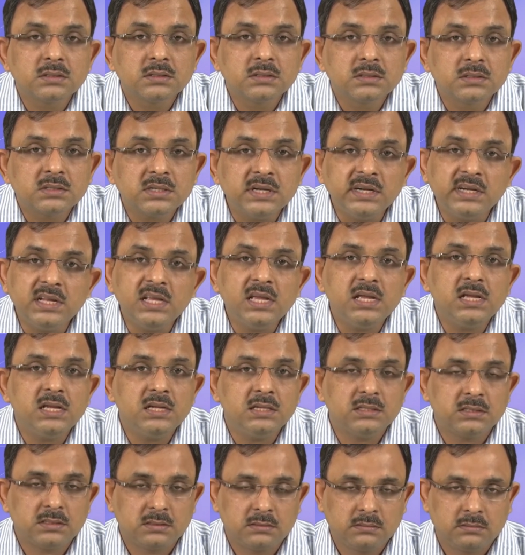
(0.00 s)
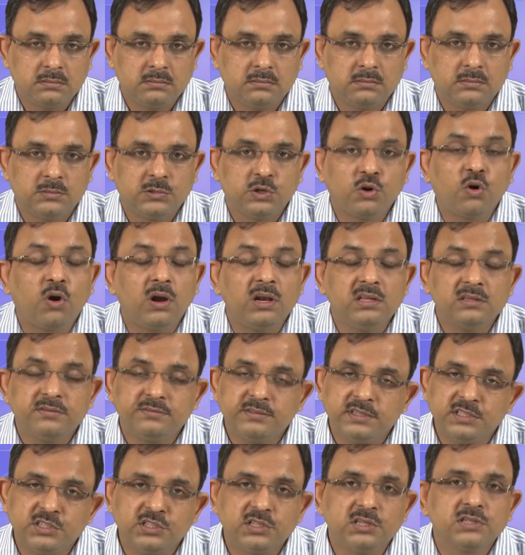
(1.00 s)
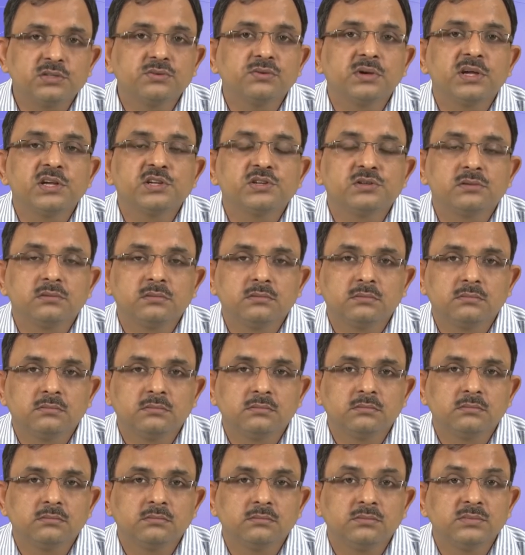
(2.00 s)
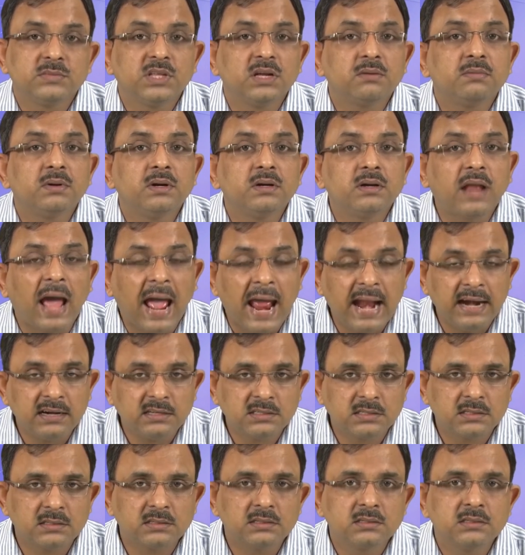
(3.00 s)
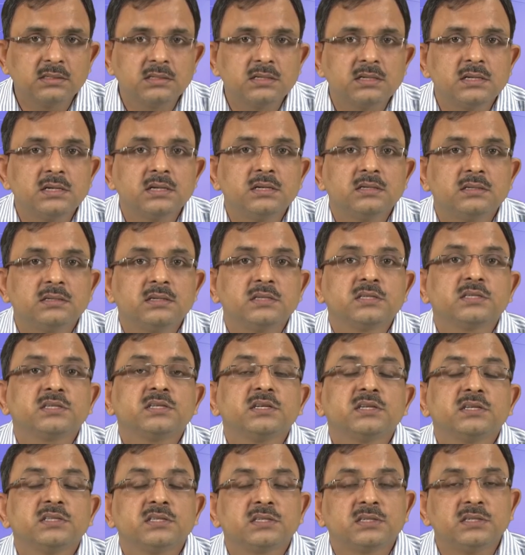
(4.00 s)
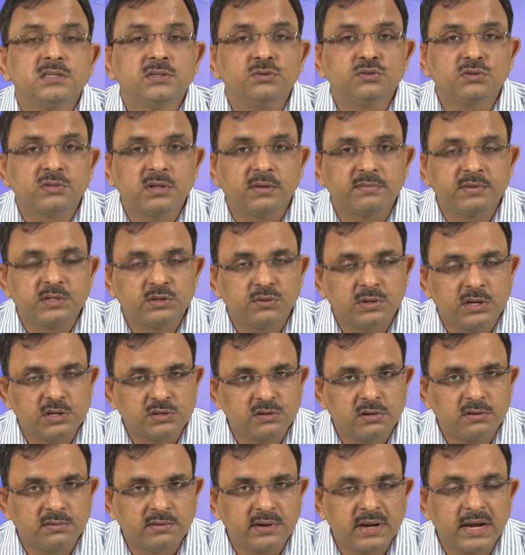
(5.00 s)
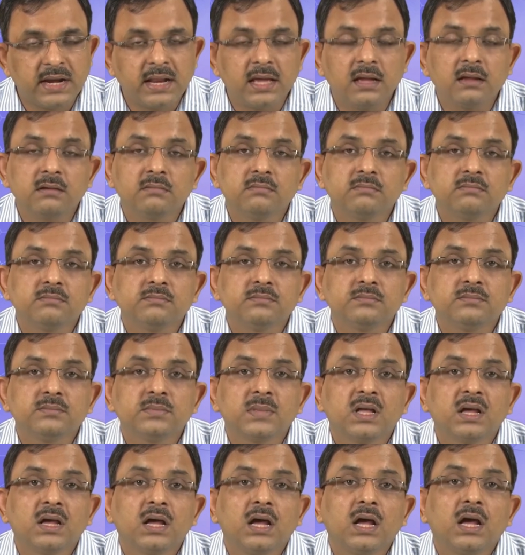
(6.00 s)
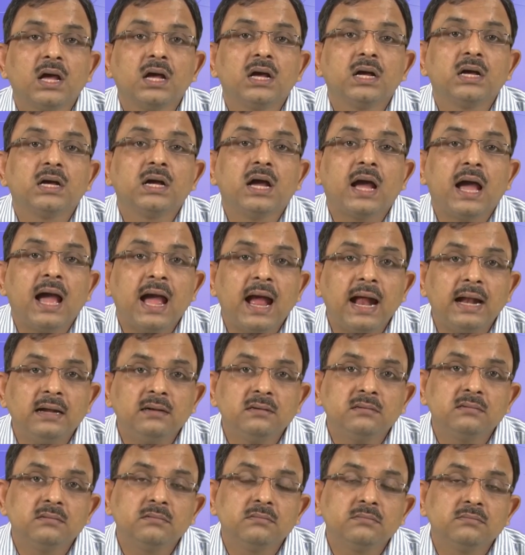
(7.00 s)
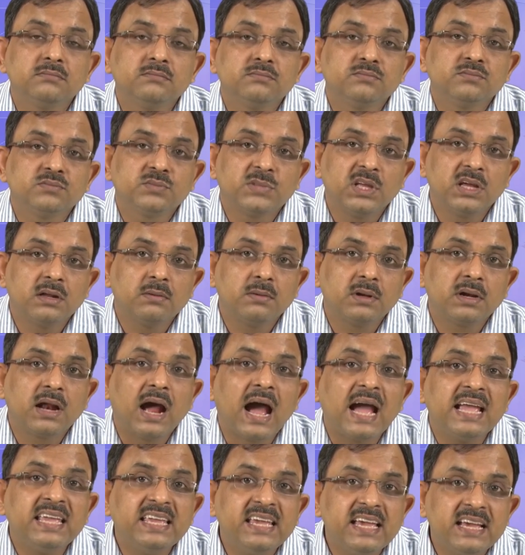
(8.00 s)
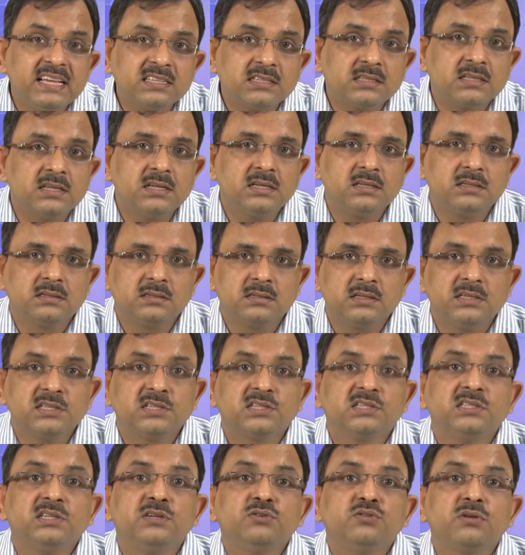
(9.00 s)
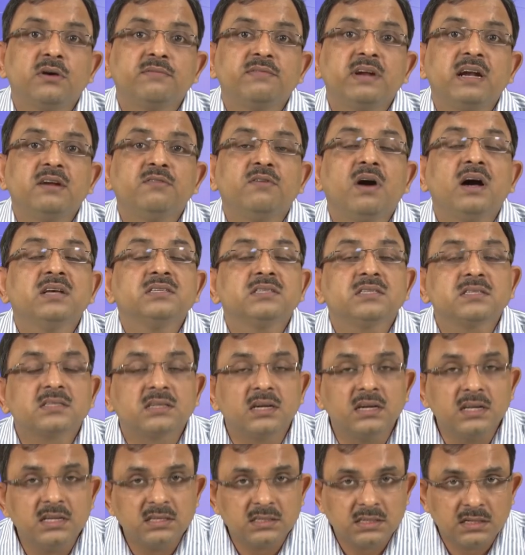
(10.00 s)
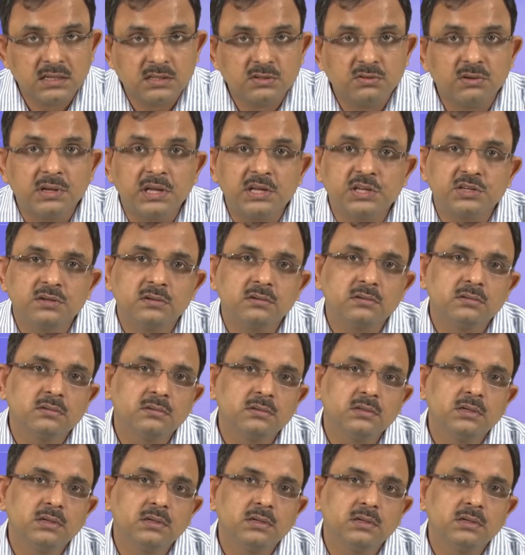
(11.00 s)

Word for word: CTEs, College of Teacher Education. There were DIETs, District Institutes of Educational Training. And there were IASEs, Institute of Advanced Studies in Education.